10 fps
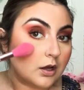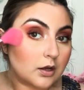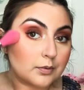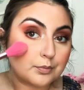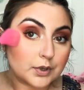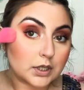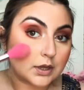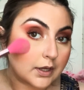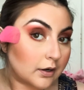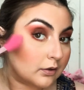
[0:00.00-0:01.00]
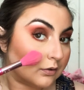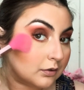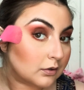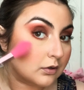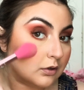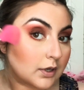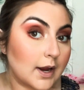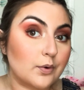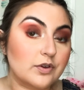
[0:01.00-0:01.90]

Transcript: and put it there. Now,